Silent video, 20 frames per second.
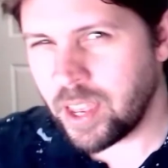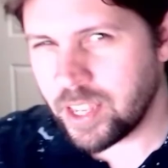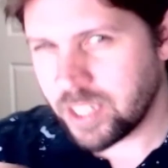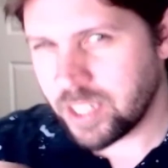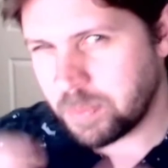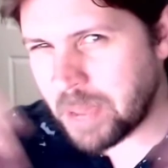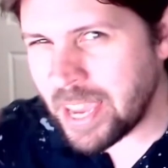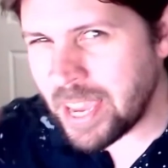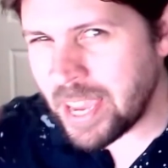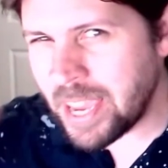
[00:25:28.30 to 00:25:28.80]

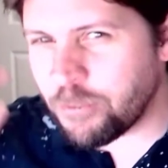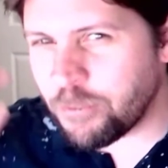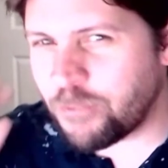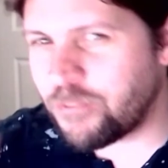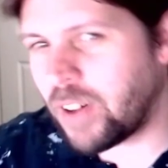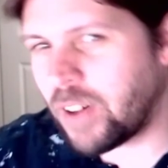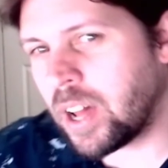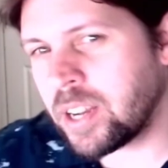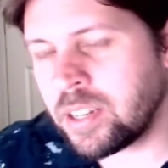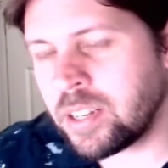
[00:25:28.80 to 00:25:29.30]
Speaking of
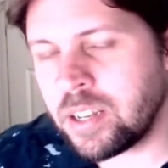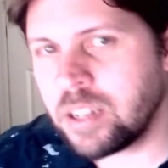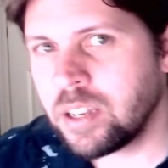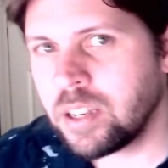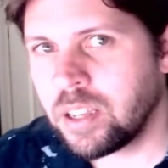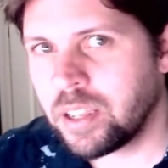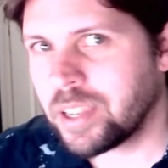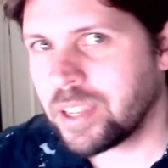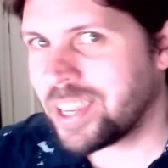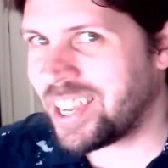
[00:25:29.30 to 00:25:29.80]
fun,
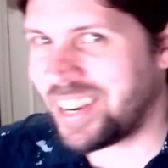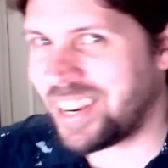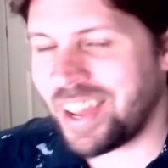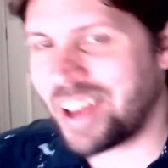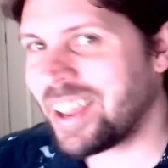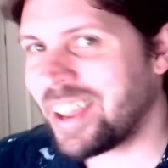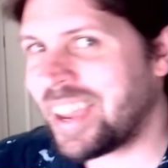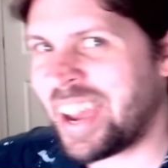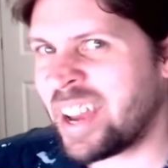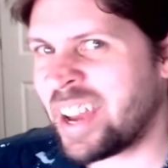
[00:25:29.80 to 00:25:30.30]

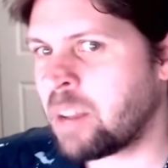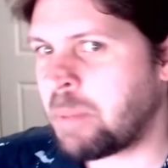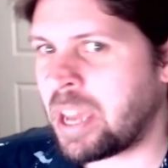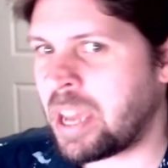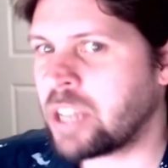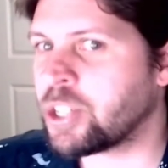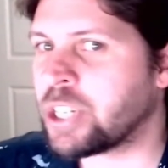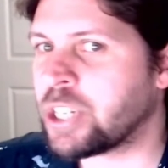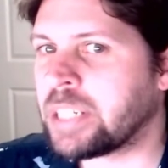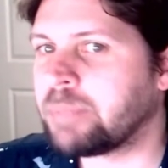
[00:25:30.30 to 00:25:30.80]
kinetic
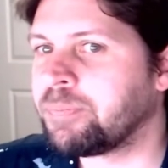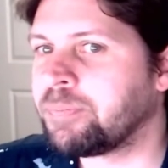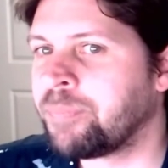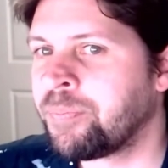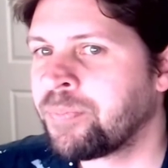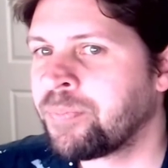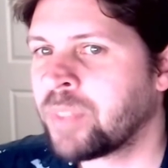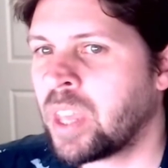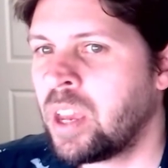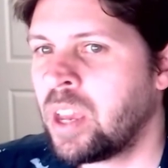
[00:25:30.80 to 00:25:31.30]
animation.
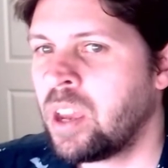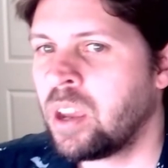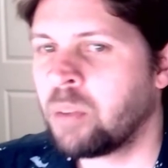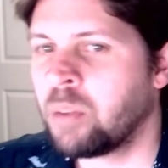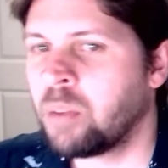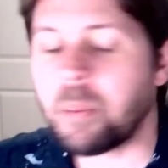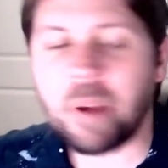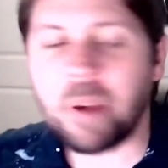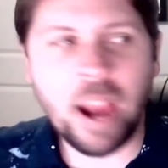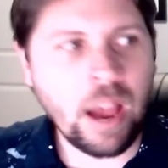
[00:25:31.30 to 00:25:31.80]

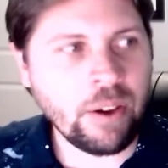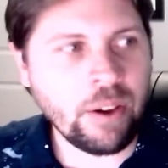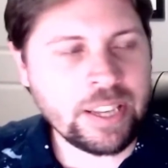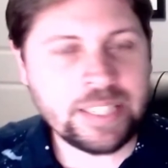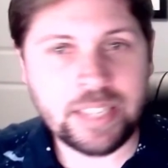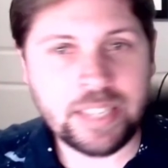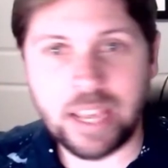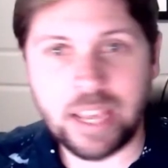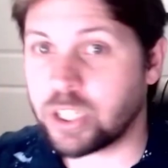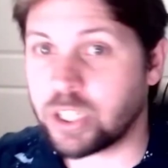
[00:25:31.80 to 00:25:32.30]
Remember how I
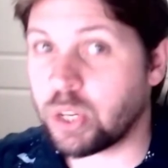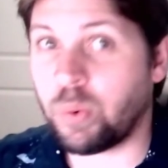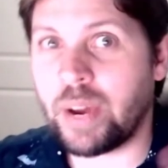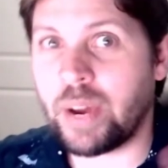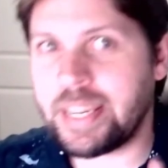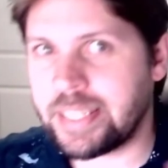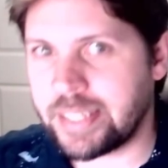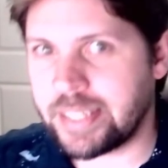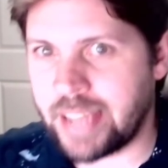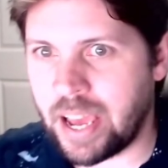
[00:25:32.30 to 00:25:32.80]
said
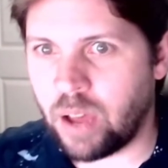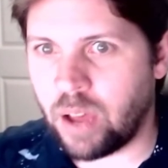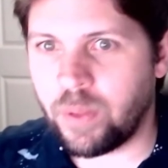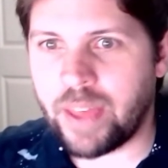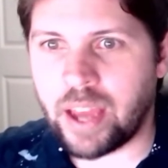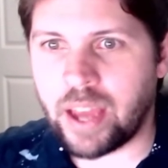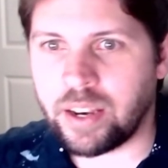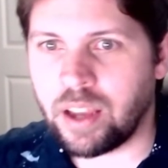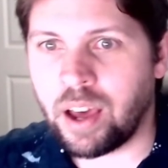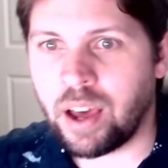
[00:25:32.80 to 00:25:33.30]
twice now
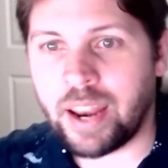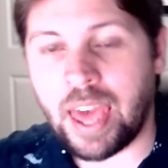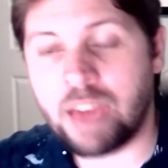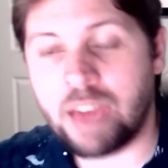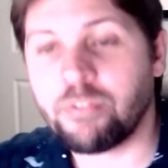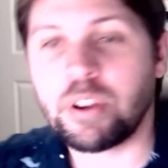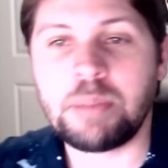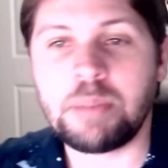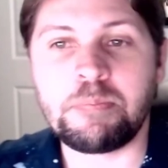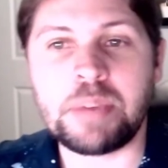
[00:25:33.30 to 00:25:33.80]
that not
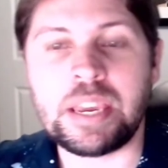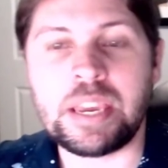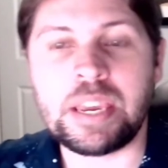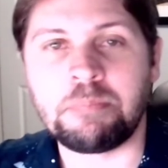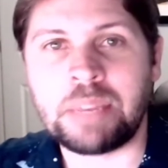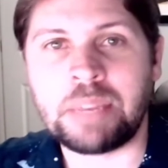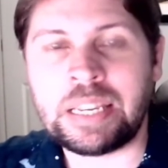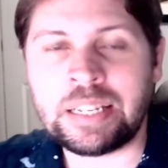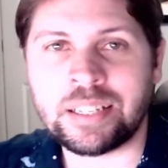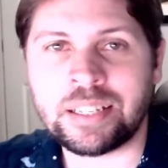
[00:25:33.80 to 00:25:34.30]
every beat
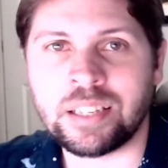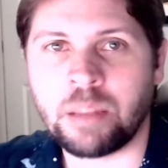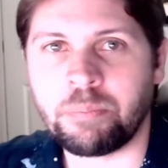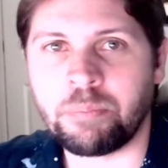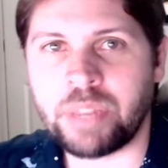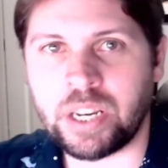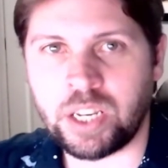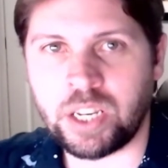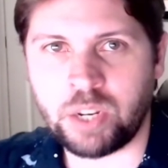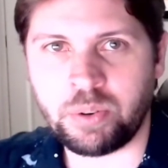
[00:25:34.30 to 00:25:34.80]
means
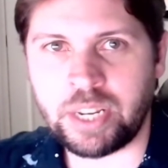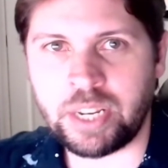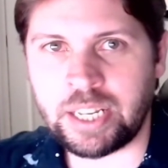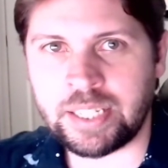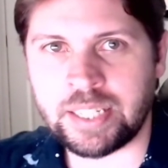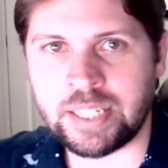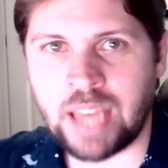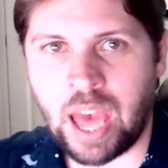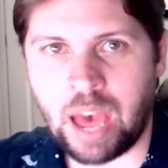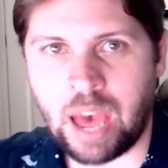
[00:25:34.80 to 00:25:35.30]
something new needs
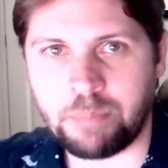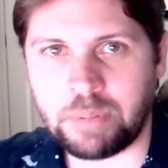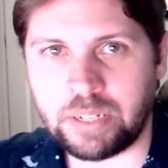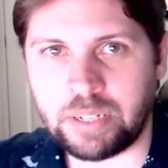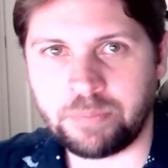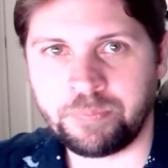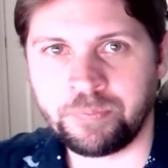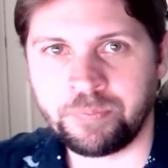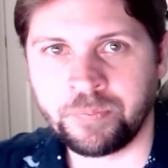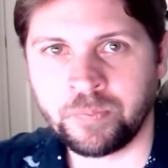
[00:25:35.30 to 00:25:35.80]
to
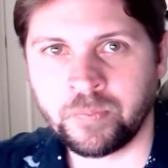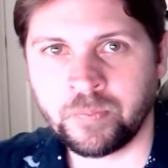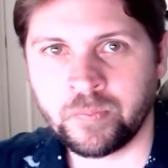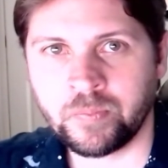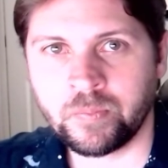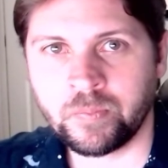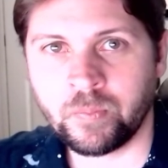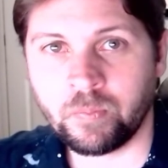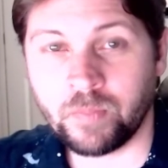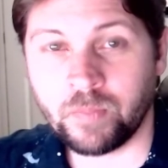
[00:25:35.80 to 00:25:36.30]
happen?
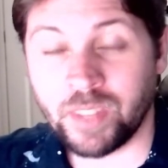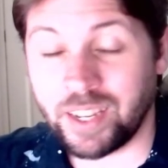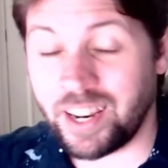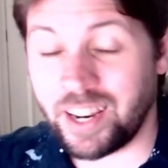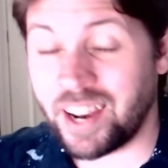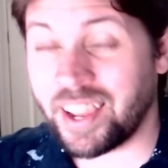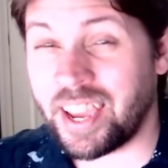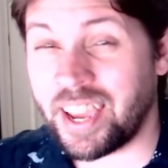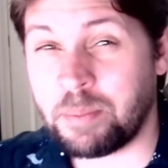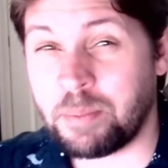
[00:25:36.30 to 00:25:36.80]

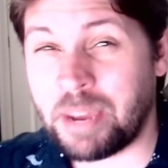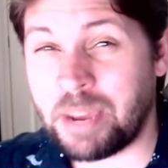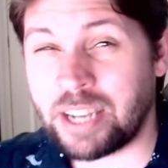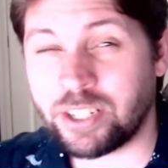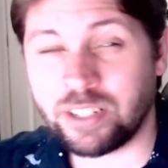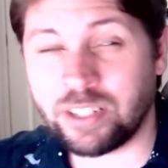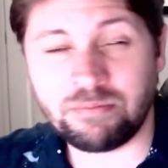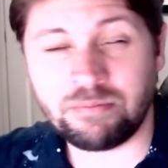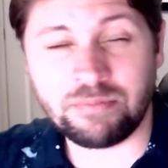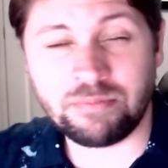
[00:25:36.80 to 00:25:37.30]
Kinetic
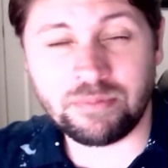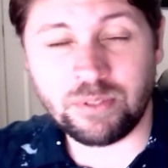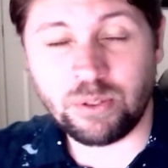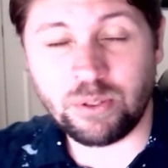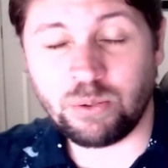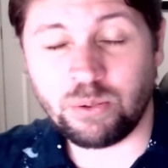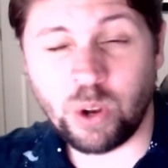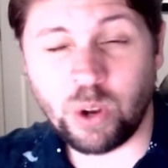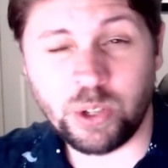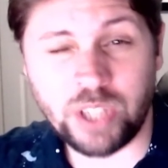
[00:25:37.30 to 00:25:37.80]
animation
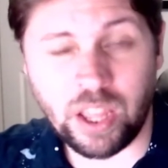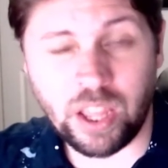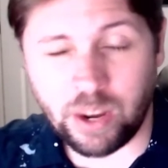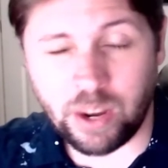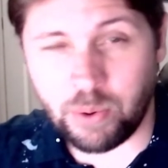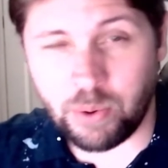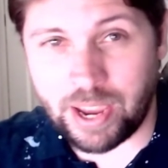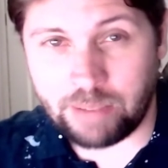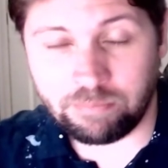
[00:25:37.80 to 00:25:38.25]
throws all that away.